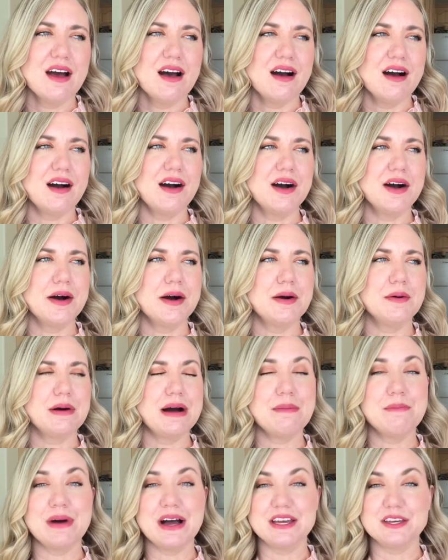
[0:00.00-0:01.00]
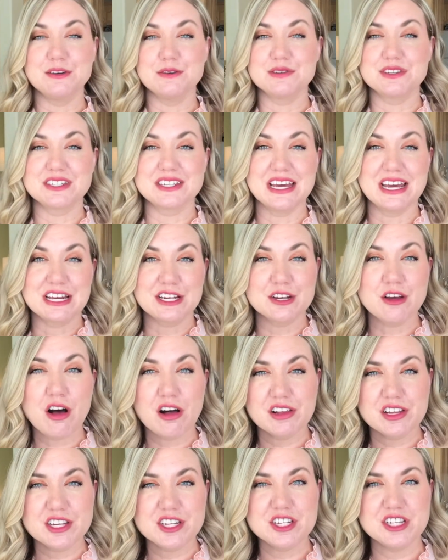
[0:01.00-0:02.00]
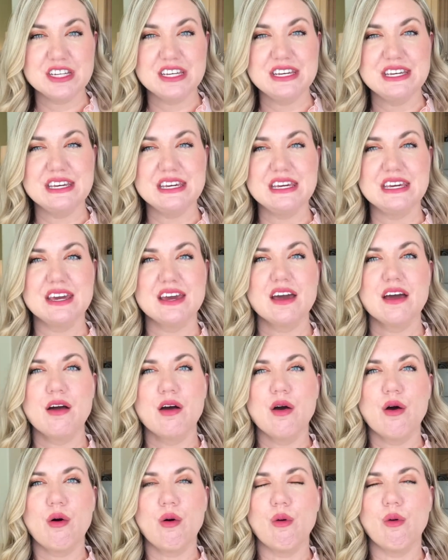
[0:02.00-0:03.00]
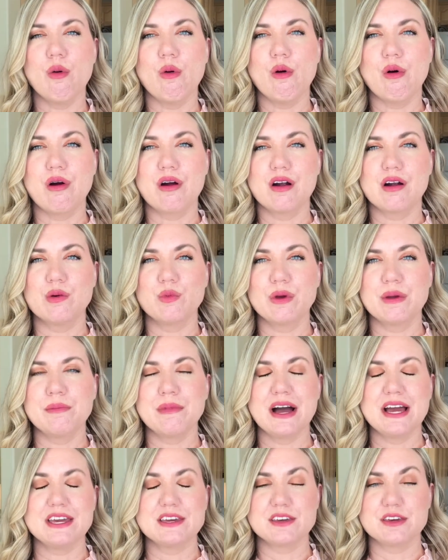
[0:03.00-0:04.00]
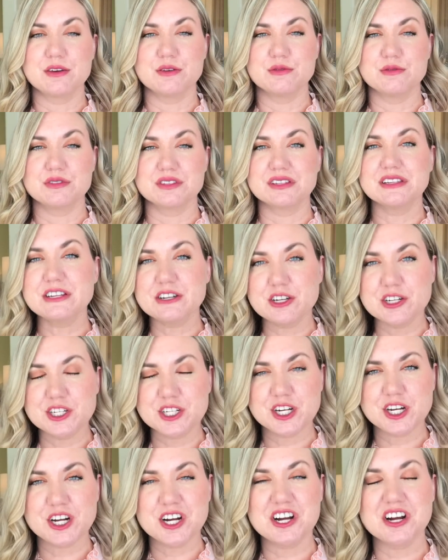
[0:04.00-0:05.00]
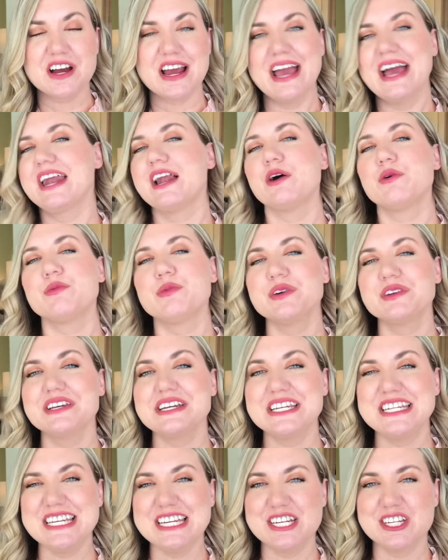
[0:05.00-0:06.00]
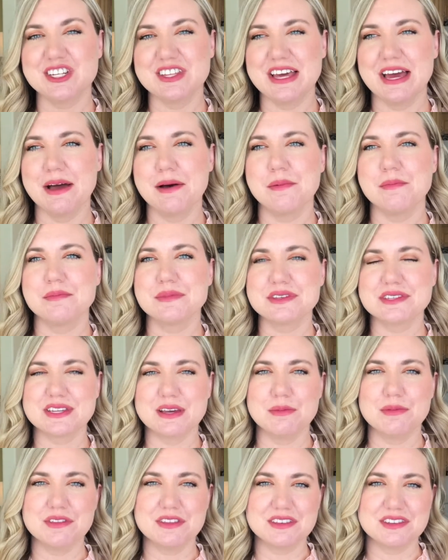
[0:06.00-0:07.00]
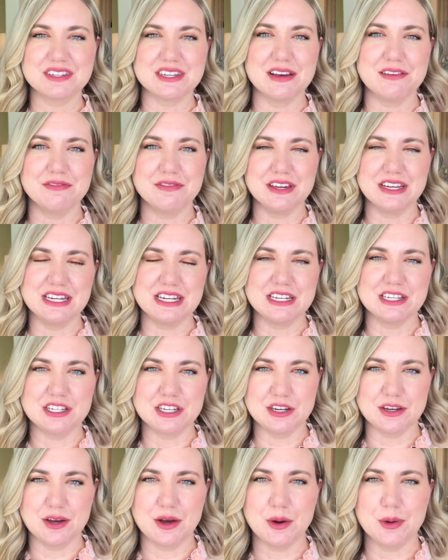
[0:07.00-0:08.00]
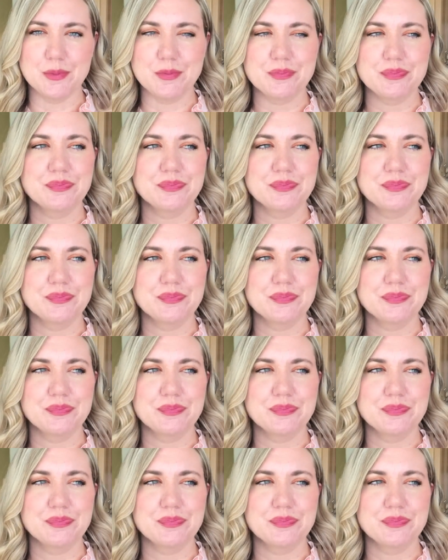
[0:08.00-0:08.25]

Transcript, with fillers: uh, I might use technology, or we might use literature and I'll really teach them some of the stuff they need to know.